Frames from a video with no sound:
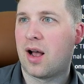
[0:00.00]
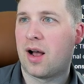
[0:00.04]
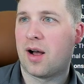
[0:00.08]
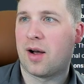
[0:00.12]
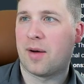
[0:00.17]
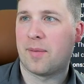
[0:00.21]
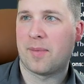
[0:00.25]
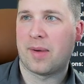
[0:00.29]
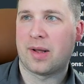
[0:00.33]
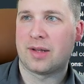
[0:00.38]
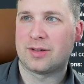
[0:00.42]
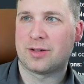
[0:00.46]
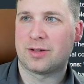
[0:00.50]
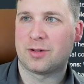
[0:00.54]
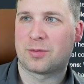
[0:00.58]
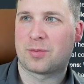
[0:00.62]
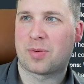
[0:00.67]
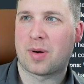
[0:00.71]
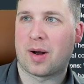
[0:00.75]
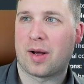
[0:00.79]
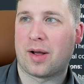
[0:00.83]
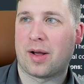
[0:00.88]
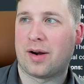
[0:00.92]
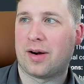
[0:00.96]
as you've
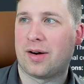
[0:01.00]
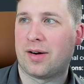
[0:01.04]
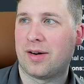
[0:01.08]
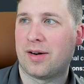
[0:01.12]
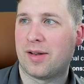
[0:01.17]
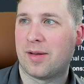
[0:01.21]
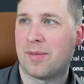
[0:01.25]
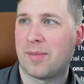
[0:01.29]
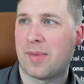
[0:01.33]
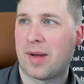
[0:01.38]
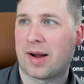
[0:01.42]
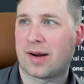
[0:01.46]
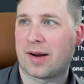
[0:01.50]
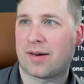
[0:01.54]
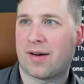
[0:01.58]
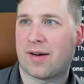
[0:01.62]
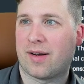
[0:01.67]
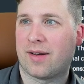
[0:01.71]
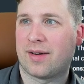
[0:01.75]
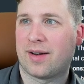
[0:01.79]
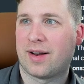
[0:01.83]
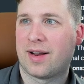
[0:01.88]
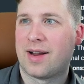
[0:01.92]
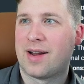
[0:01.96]
probably heard in the
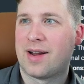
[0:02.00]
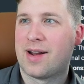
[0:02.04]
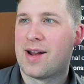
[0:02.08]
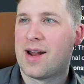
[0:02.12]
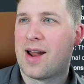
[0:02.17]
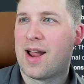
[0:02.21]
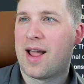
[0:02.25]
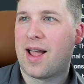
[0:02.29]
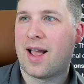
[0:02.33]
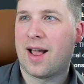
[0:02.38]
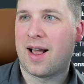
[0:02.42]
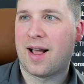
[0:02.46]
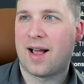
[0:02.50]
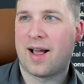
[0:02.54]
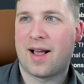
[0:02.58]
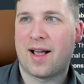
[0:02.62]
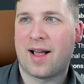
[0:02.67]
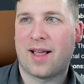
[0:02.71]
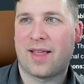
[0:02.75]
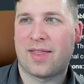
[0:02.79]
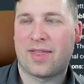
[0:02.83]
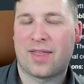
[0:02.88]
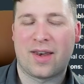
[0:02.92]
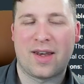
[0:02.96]
background.
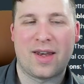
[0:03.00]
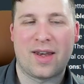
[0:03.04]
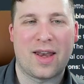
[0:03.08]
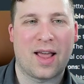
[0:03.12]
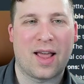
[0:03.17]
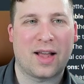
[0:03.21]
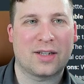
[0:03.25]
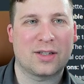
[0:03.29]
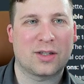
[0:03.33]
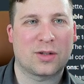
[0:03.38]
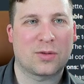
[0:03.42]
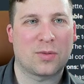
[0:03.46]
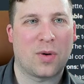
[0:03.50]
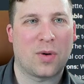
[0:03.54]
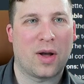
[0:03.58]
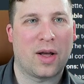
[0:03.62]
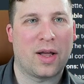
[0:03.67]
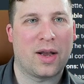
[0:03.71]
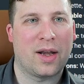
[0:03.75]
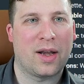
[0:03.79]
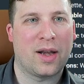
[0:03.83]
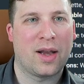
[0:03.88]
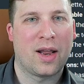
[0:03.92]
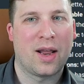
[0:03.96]
The next
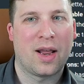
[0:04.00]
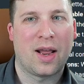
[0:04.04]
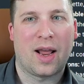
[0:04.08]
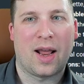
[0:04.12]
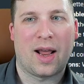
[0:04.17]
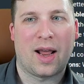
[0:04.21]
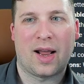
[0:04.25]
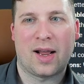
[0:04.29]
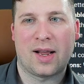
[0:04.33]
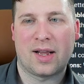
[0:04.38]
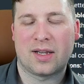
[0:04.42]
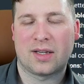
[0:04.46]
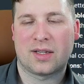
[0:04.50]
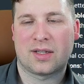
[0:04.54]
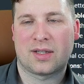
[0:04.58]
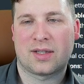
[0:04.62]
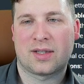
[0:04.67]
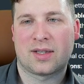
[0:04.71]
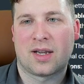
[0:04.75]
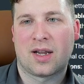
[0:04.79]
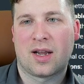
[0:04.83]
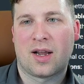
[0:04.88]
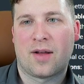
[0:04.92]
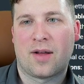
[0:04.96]
one
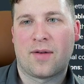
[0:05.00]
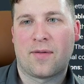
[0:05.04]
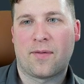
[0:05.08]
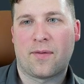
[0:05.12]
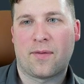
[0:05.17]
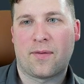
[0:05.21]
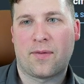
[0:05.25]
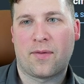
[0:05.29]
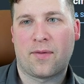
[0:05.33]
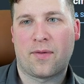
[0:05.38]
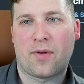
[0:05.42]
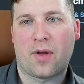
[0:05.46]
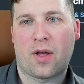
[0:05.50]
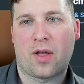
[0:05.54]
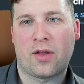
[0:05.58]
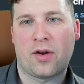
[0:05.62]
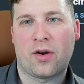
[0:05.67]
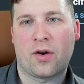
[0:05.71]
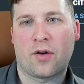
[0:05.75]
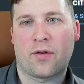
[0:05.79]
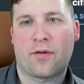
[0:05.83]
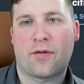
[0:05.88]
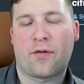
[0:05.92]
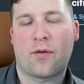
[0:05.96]
is
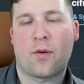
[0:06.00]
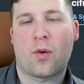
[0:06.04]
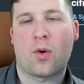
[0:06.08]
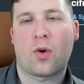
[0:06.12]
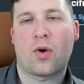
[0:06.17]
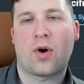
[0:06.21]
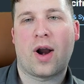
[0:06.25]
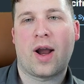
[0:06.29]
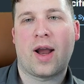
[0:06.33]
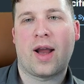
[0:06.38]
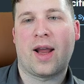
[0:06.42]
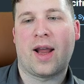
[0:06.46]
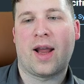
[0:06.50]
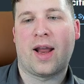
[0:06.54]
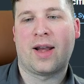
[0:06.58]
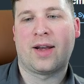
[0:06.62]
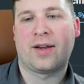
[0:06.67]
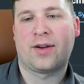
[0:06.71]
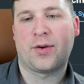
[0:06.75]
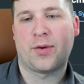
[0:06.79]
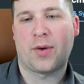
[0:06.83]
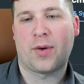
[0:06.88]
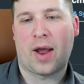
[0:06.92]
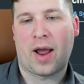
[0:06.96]
your foray
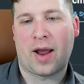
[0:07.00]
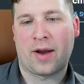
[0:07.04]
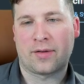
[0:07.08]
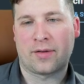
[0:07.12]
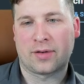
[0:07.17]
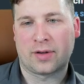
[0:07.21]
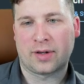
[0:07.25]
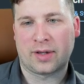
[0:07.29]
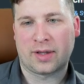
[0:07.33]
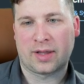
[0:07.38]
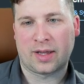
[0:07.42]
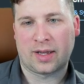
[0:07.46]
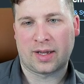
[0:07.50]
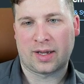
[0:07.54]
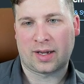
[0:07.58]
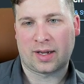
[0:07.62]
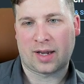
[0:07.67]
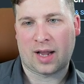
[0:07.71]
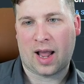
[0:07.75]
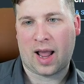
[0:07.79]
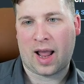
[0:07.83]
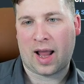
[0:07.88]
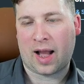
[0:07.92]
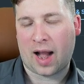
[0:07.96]
into everything.
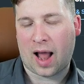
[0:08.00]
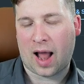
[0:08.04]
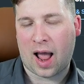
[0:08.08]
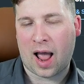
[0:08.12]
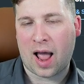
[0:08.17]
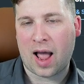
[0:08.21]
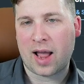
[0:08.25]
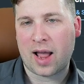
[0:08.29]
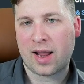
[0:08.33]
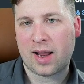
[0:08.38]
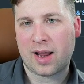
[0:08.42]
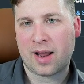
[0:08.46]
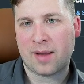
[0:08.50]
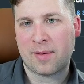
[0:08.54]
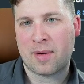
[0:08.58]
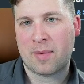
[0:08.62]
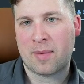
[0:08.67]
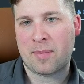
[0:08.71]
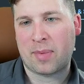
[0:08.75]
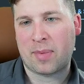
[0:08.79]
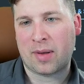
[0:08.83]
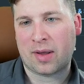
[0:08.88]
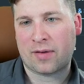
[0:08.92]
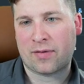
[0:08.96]
And I am a
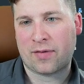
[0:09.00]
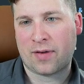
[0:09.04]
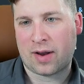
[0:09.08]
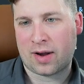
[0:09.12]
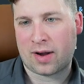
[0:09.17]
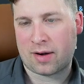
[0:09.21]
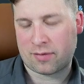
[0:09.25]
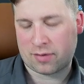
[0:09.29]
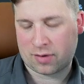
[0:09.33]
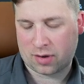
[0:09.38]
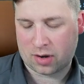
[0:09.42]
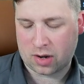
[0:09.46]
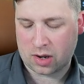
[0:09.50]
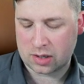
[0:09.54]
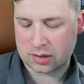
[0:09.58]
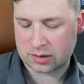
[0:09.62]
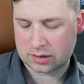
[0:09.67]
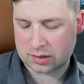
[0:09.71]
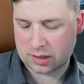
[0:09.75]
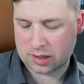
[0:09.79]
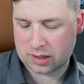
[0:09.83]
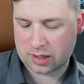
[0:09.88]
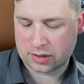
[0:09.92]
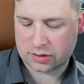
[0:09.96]
big fan of the
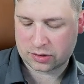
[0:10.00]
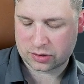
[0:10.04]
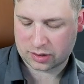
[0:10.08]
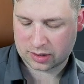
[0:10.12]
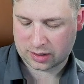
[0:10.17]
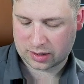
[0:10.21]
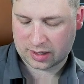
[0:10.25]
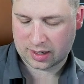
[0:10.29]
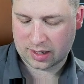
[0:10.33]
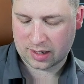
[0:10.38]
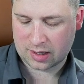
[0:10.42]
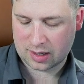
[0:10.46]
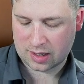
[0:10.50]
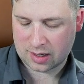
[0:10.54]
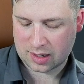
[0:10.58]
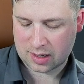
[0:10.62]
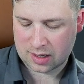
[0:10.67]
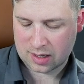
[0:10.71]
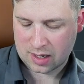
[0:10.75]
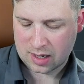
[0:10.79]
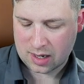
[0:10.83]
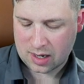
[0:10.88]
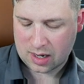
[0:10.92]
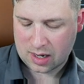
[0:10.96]
Constellation Aquila.
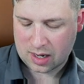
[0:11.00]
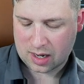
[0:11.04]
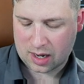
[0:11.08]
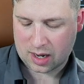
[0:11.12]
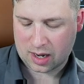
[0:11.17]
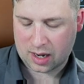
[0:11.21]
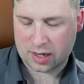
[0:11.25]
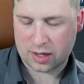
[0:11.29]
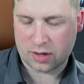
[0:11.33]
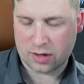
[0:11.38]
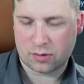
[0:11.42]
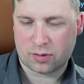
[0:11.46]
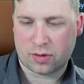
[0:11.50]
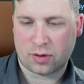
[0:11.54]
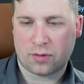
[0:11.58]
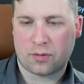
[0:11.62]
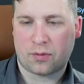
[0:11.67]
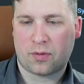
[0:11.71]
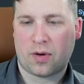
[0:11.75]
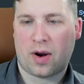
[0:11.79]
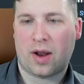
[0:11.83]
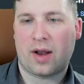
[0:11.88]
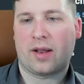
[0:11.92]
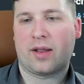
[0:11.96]
You can
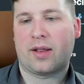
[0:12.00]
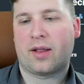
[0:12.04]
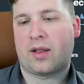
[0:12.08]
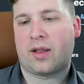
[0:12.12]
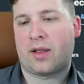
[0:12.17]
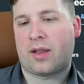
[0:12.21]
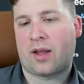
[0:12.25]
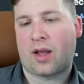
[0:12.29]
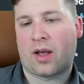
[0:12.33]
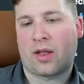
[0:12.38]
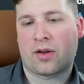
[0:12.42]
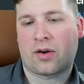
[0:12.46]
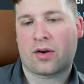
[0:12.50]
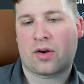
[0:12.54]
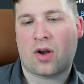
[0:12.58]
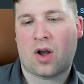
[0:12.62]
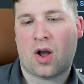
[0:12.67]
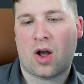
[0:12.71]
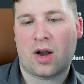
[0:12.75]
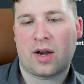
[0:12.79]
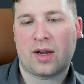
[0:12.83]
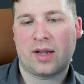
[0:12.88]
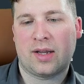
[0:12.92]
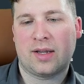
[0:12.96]
rent the other
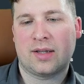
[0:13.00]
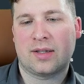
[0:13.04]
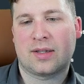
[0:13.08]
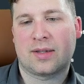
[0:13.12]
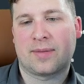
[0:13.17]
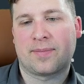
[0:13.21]
Connies,